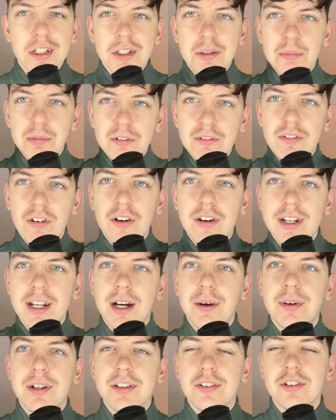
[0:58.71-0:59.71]
But right
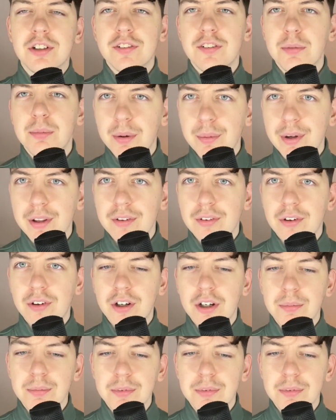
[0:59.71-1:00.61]
now, at this current moment in time,